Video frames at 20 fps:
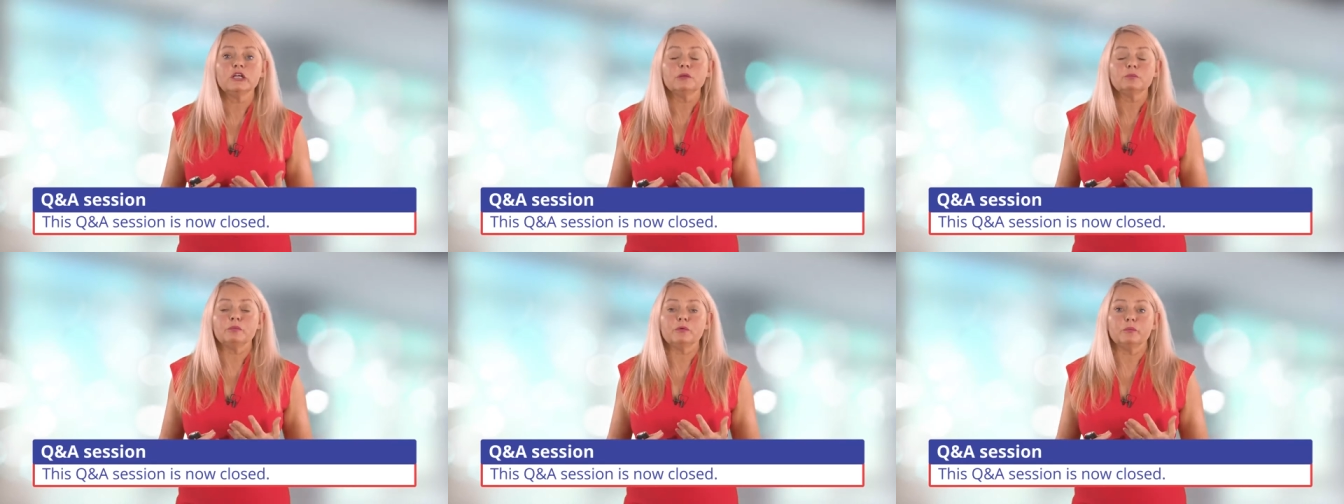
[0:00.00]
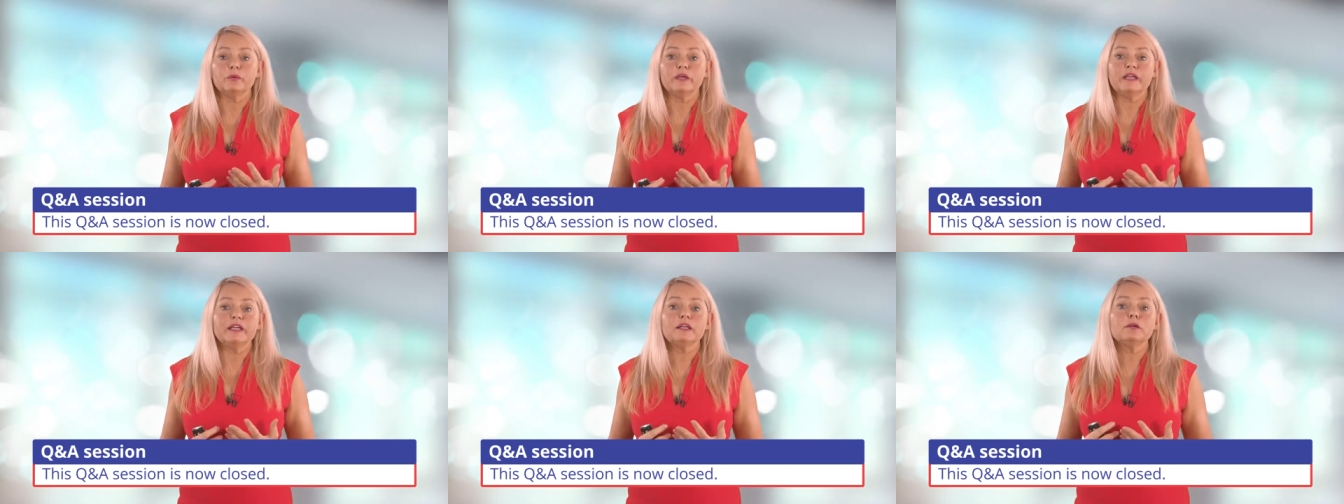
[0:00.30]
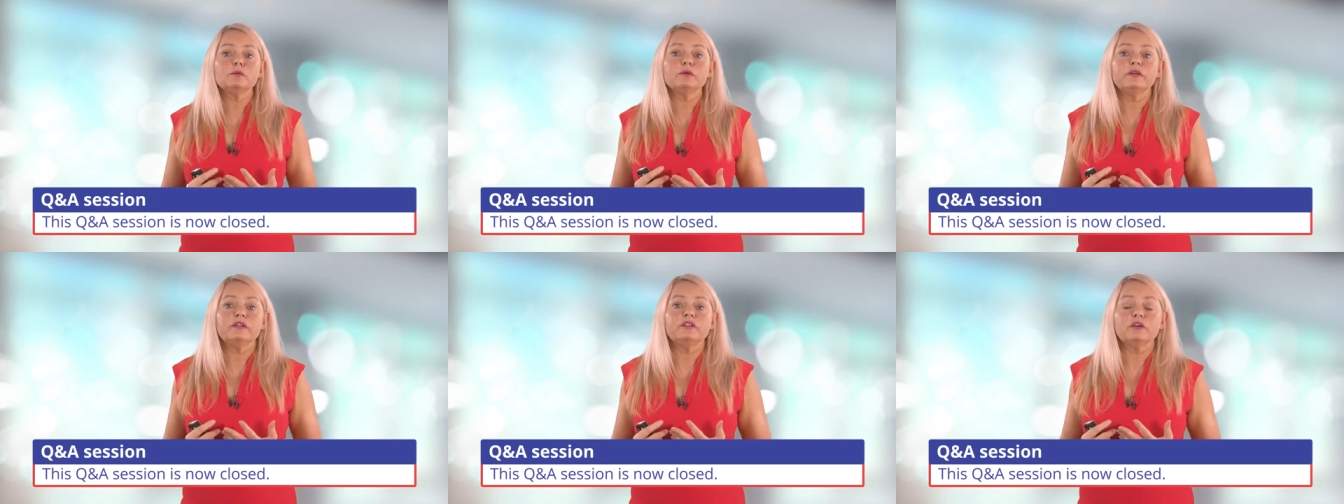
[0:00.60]
but we
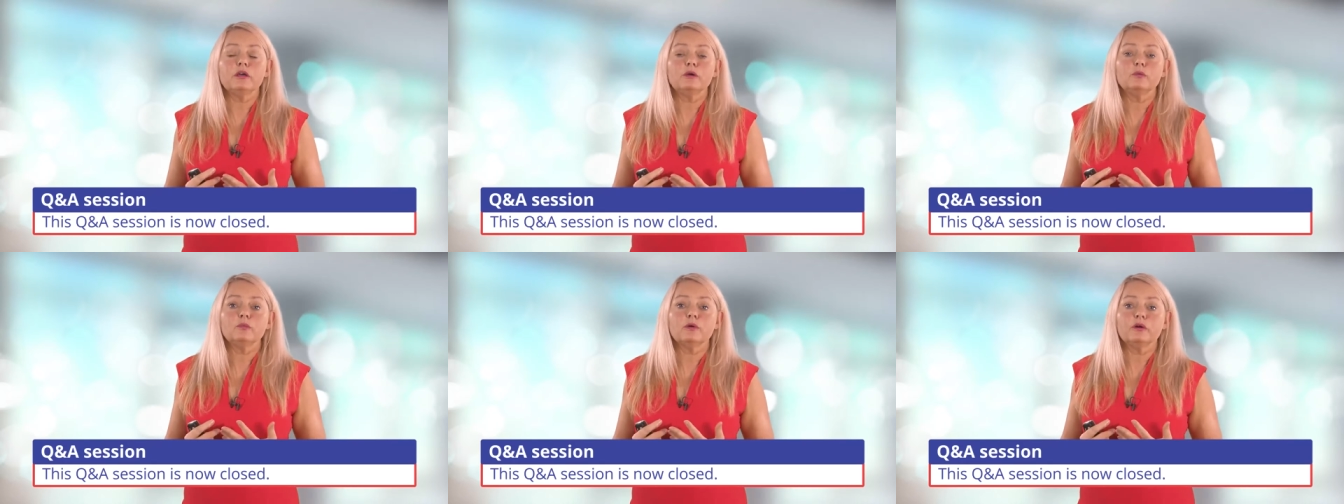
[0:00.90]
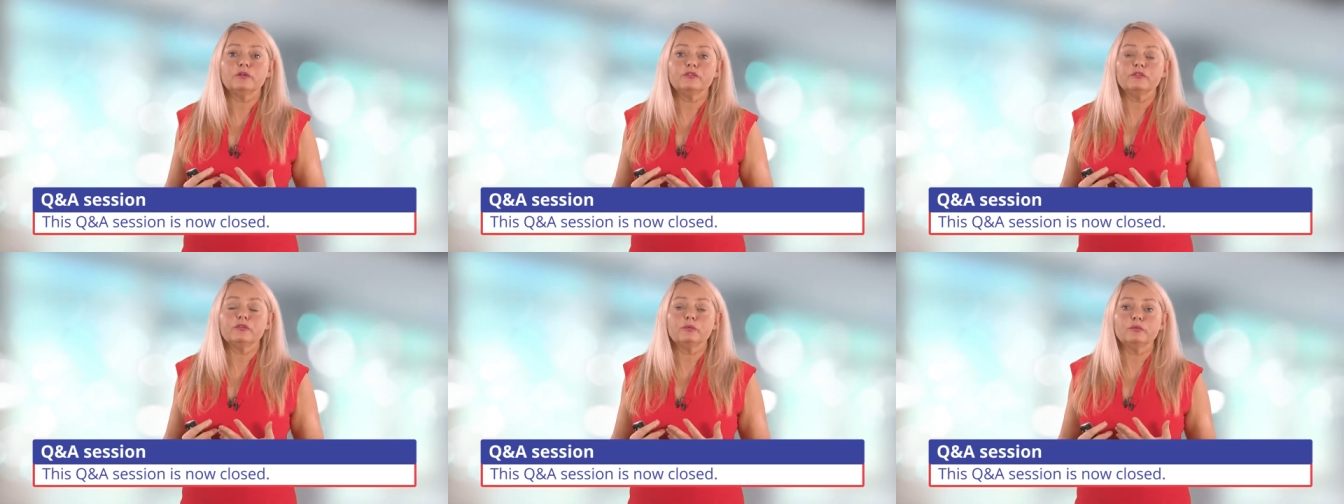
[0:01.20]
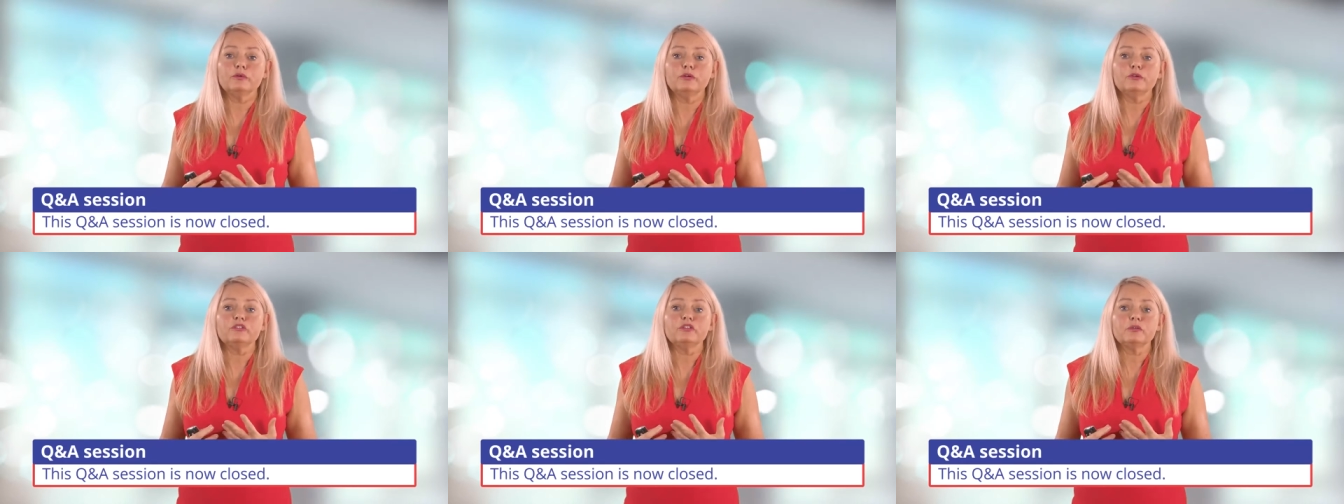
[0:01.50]
equally don't want the
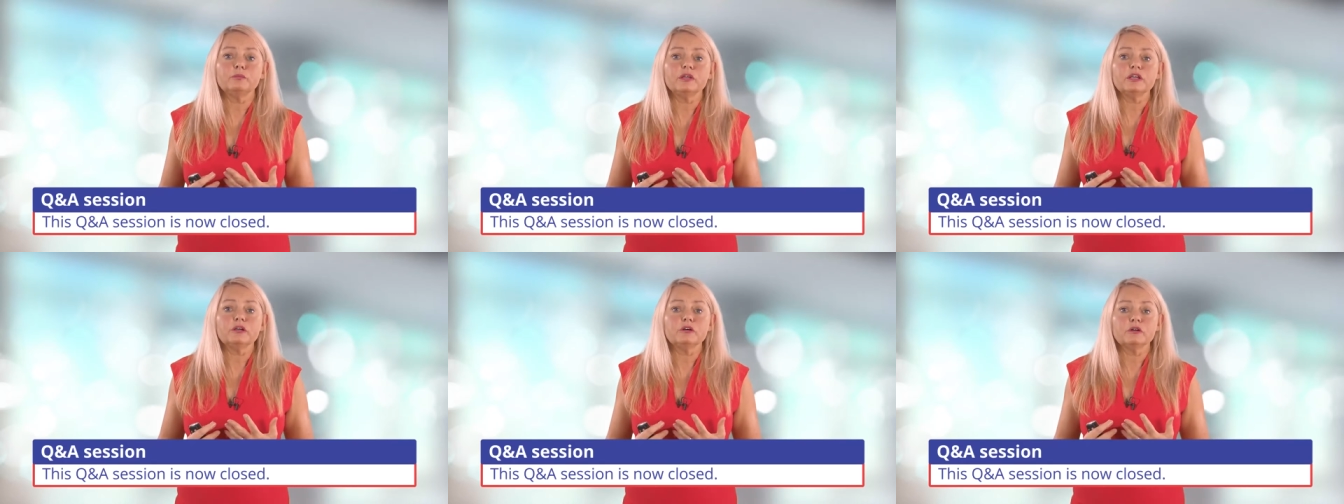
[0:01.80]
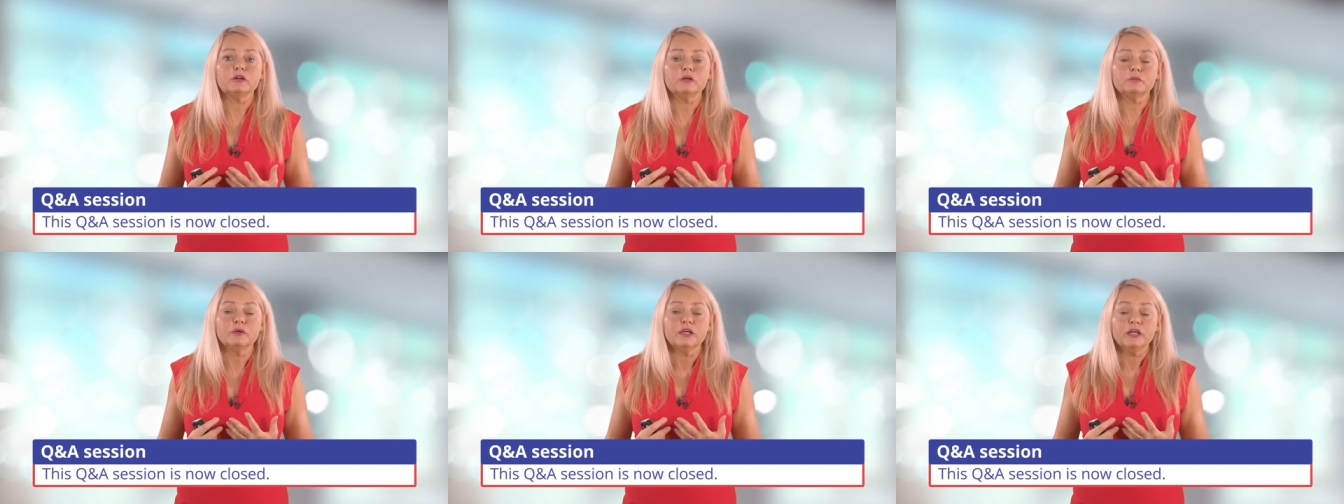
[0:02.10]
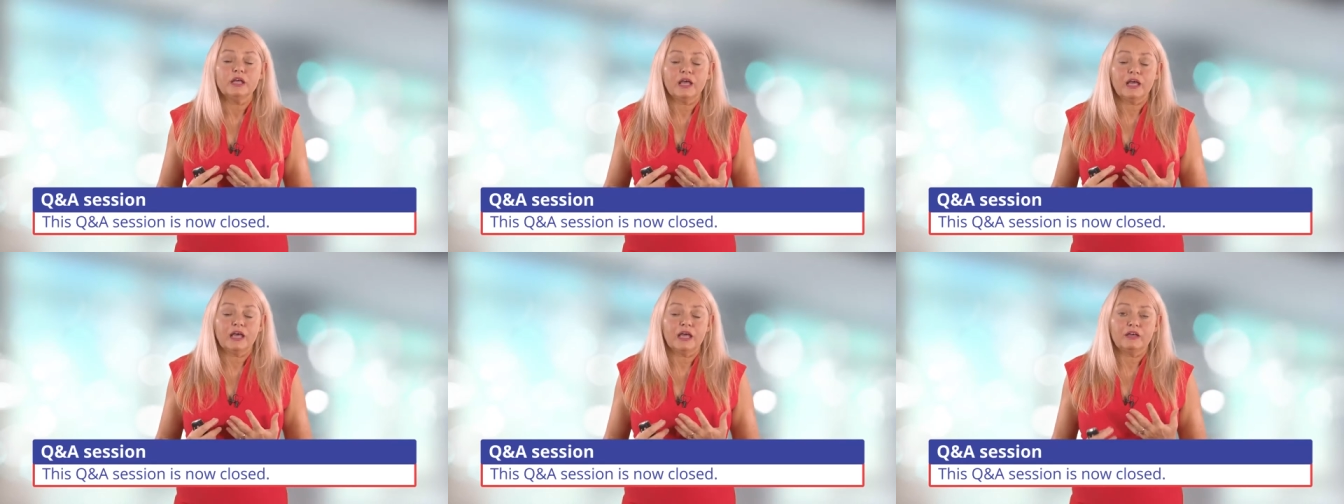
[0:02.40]
wound to become
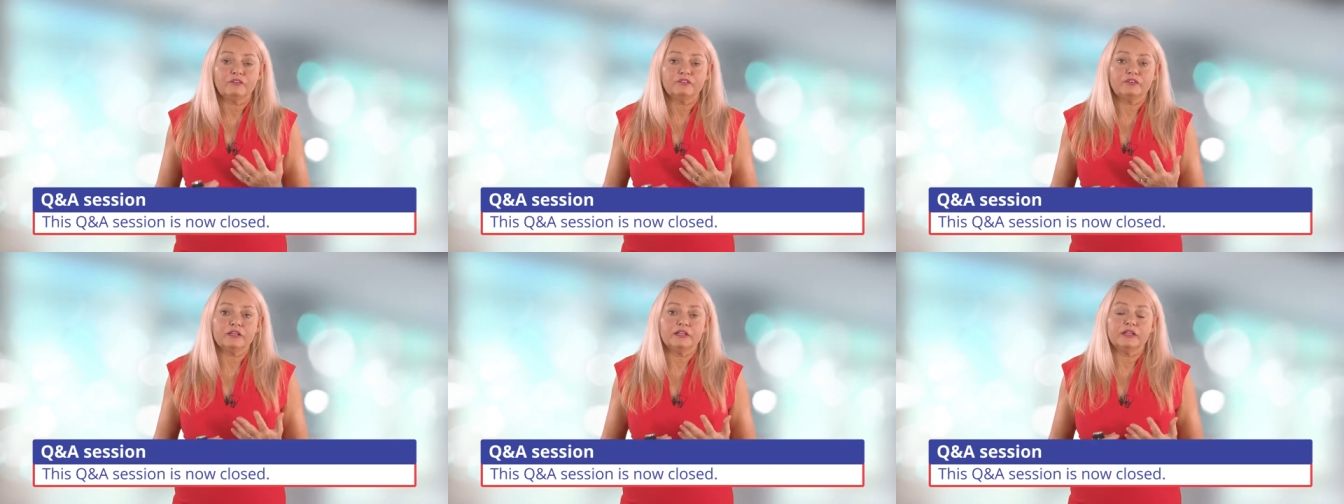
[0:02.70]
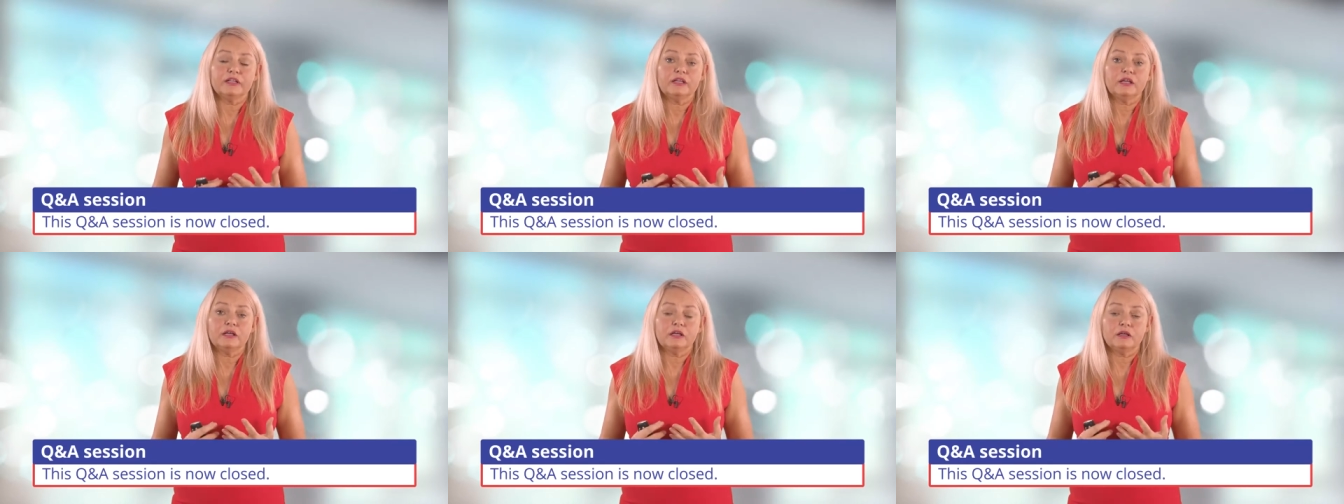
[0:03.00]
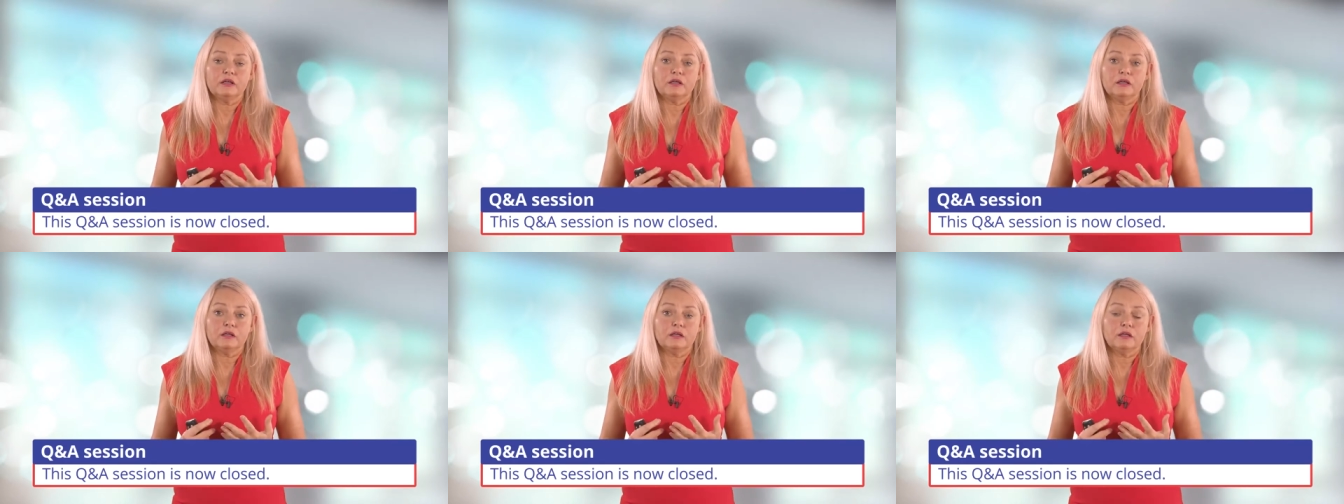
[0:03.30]
heavily uh,
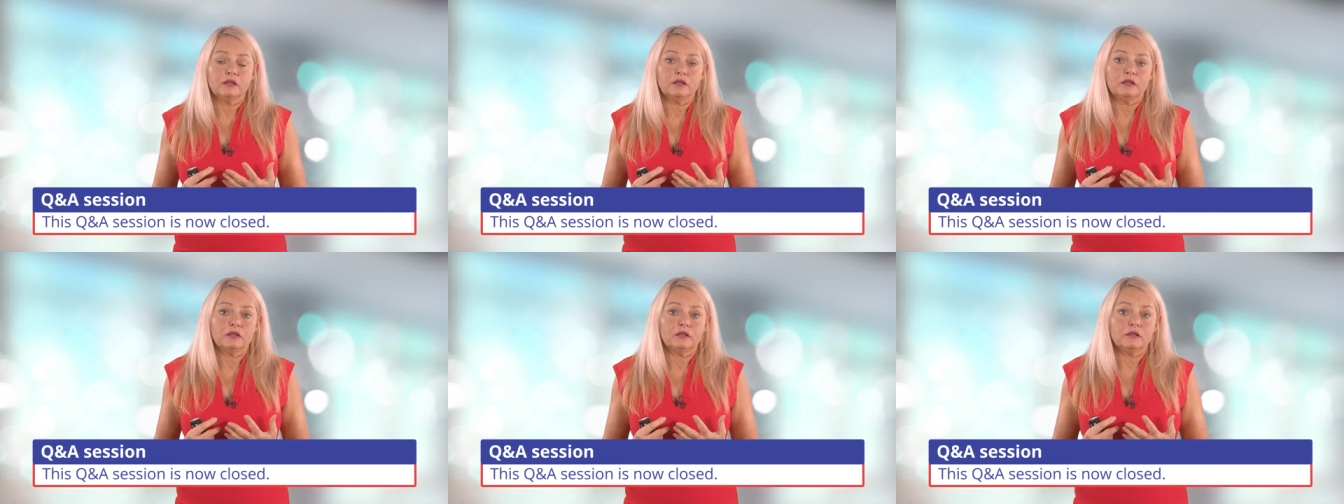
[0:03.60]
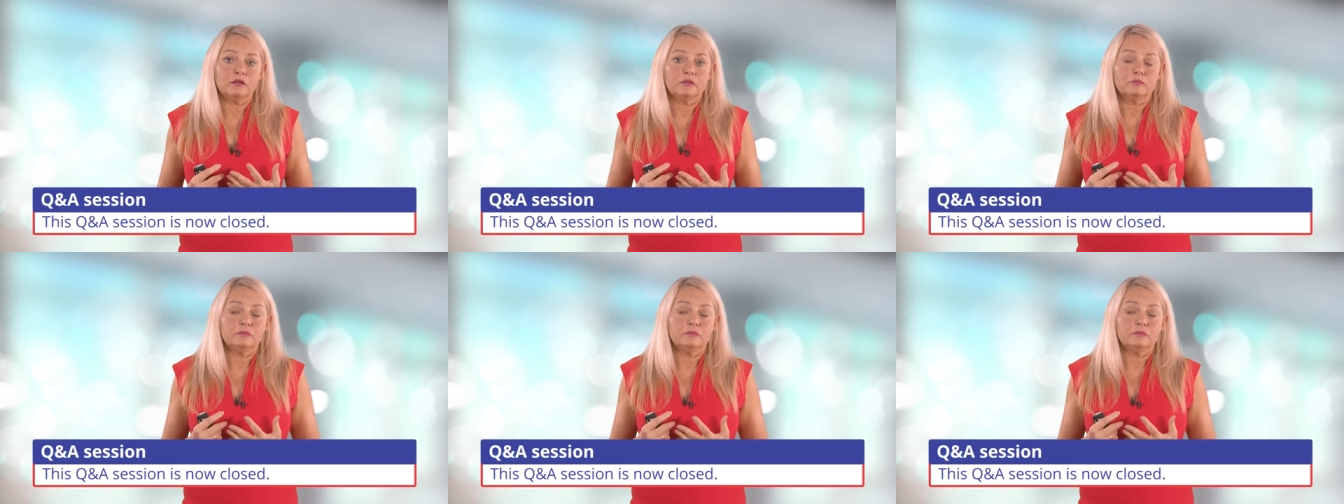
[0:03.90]
uh,